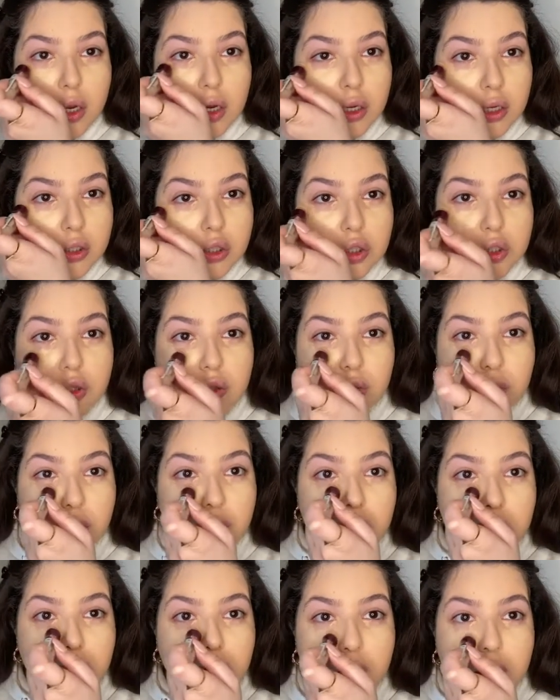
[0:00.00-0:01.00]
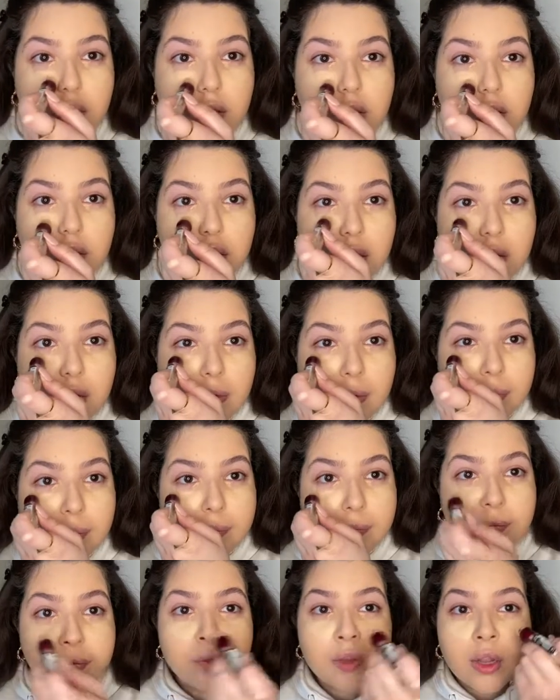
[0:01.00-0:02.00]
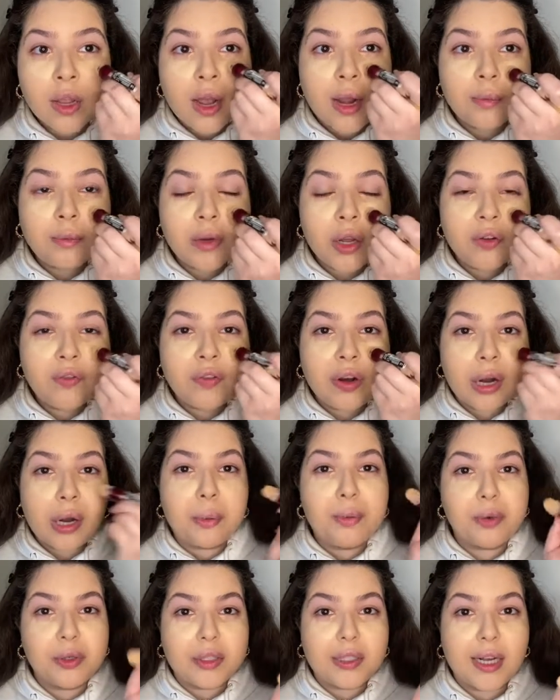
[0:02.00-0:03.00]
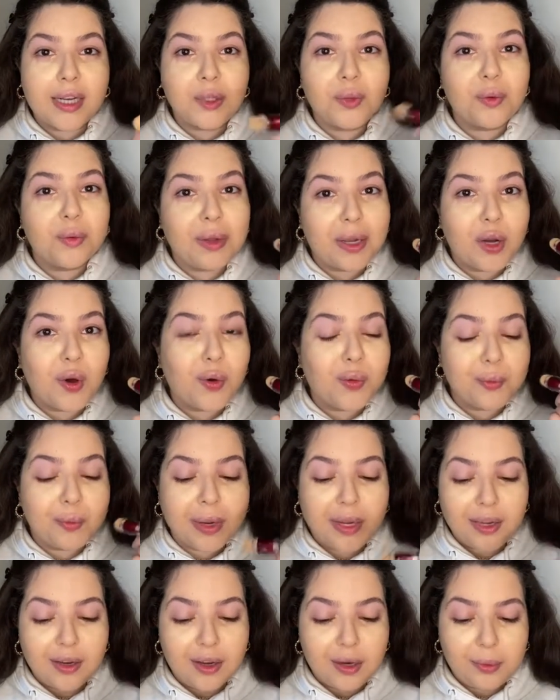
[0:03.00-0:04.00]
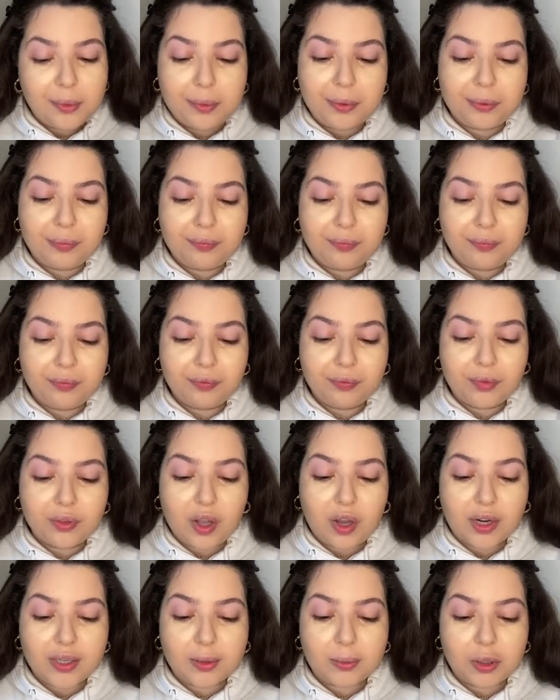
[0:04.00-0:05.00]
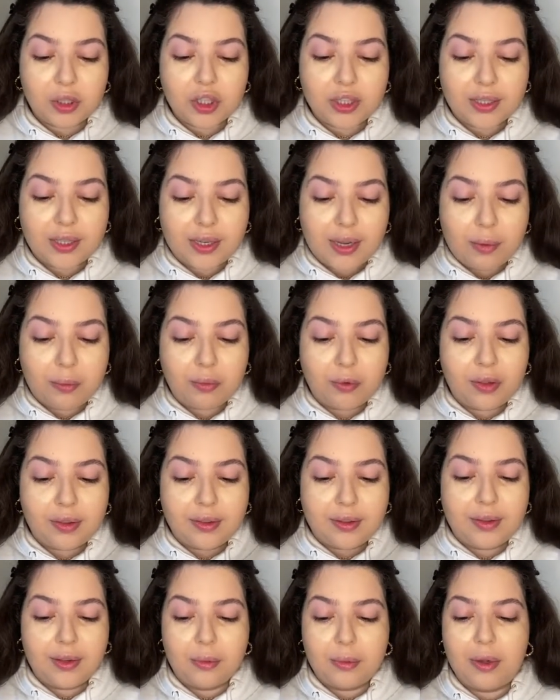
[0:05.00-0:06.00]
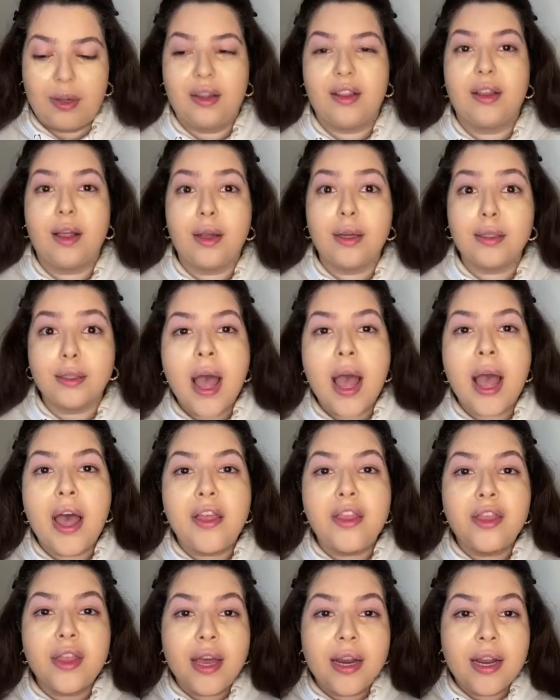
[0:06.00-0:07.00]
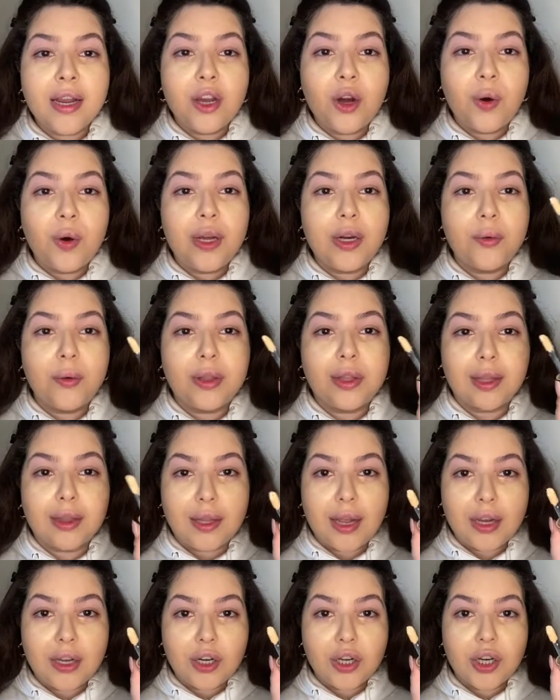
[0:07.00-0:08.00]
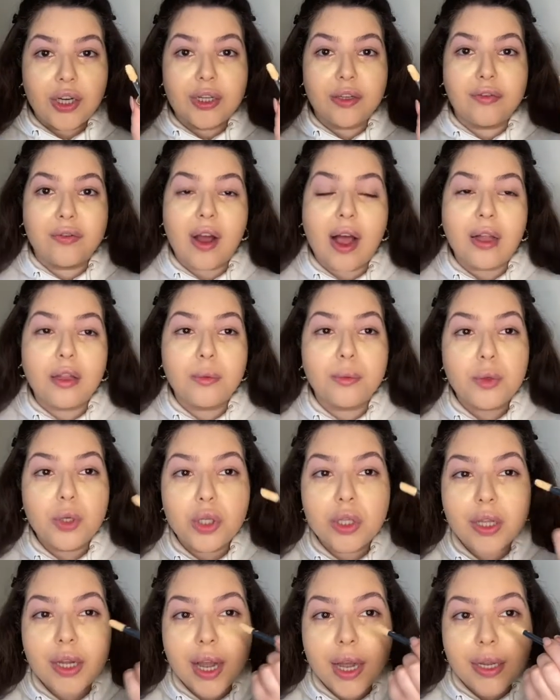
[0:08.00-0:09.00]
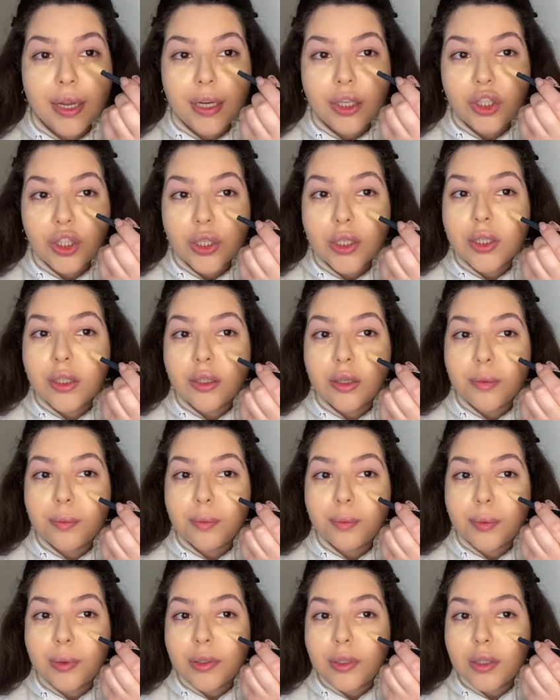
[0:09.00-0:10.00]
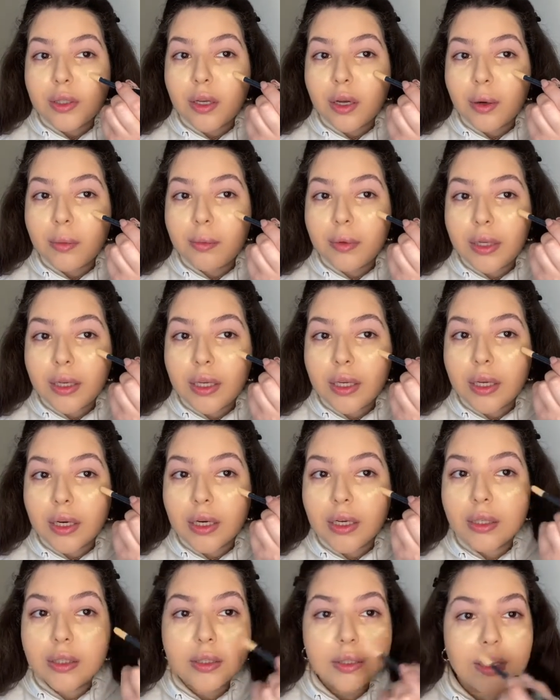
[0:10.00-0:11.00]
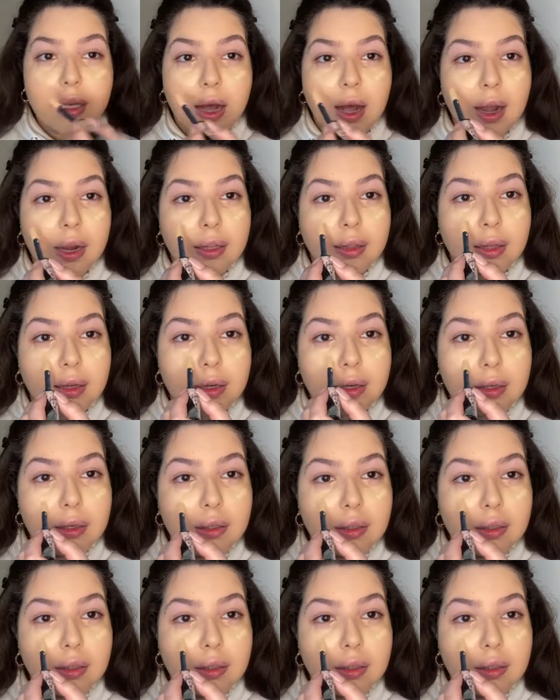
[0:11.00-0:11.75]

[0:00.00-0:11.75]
Just do this. I'm not very precise with my own makeup, not as much as I am with like clients. And then I go in with the lighter Infallible, and I just put some here to highlight.